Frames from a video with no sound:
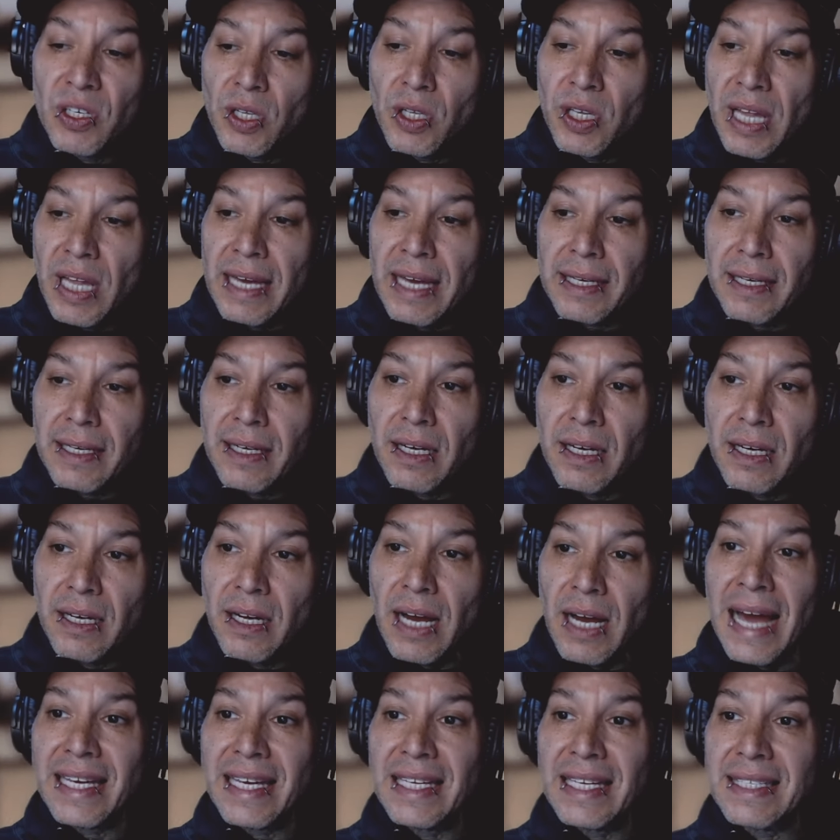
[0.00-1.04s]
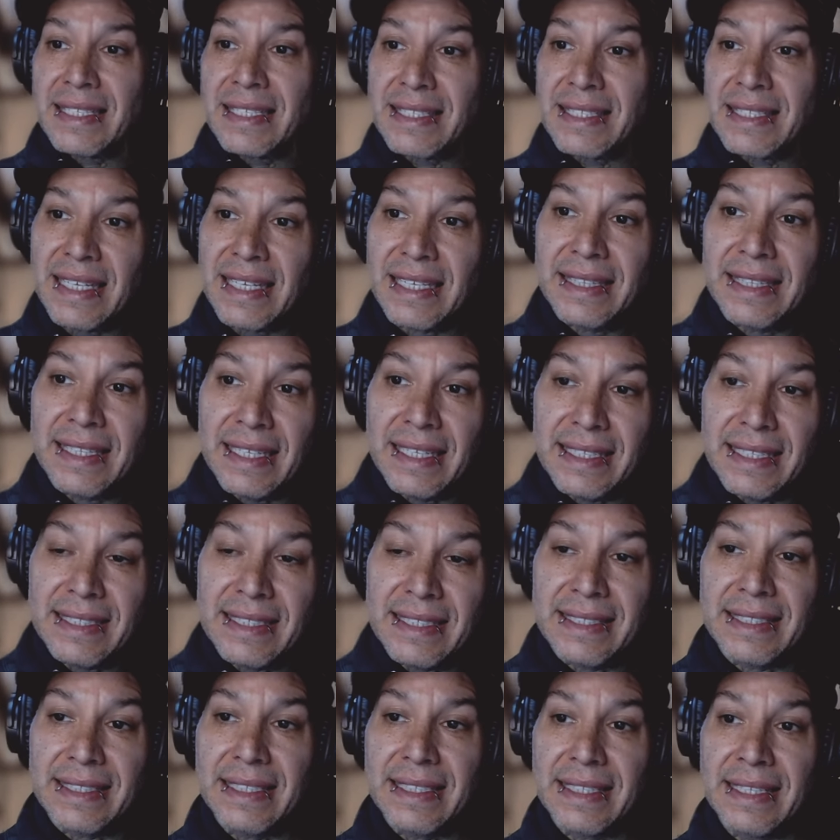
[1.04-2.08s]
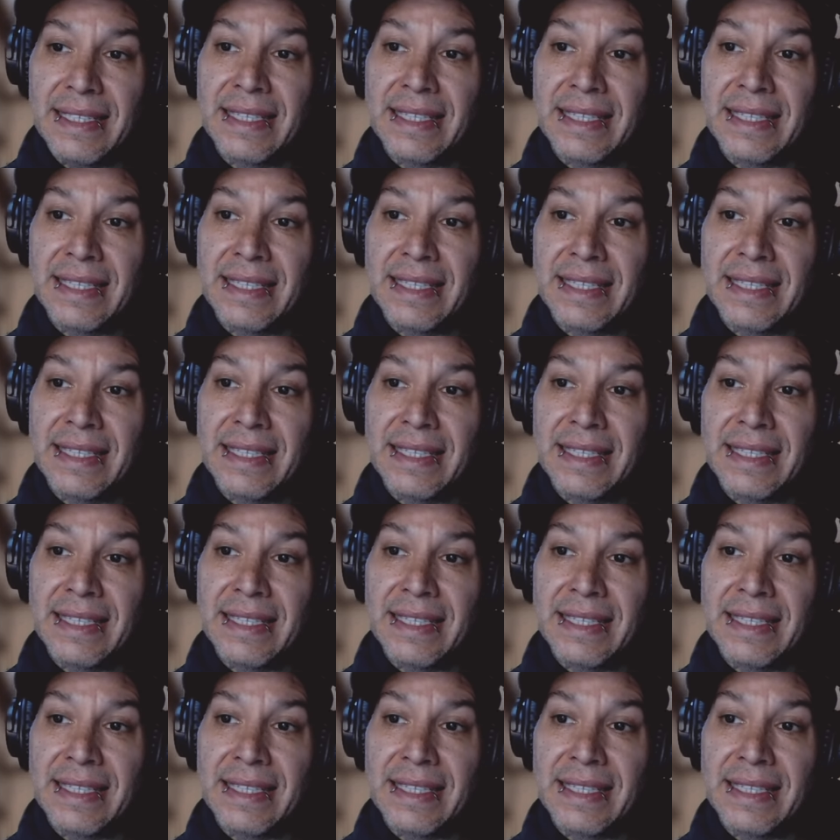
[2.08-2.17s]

like I can sing this.